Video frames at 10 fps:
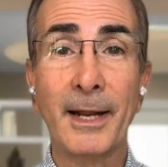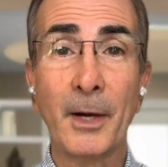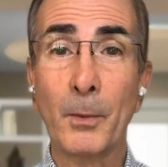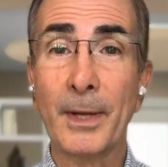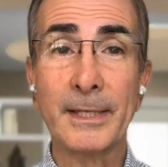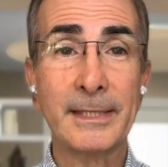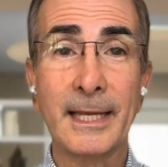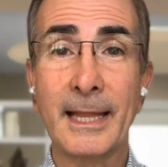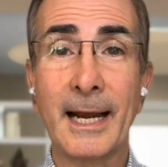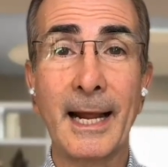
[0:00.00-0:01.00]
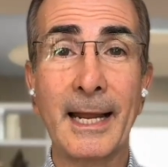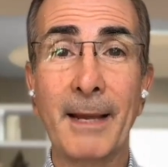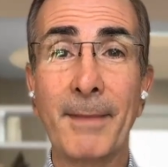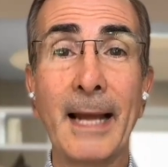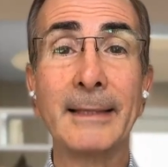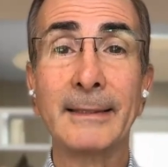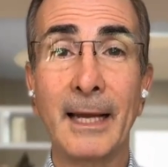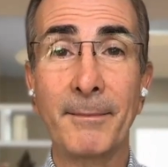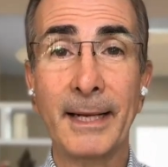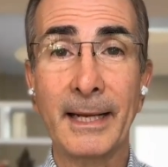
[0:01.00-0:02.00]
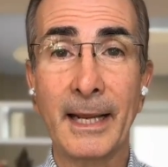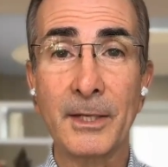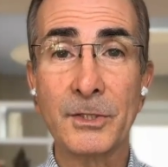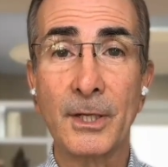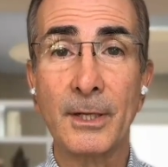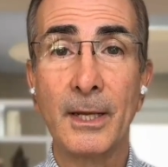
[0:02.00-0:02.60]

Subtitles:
I don't want to say that I am anti-medication,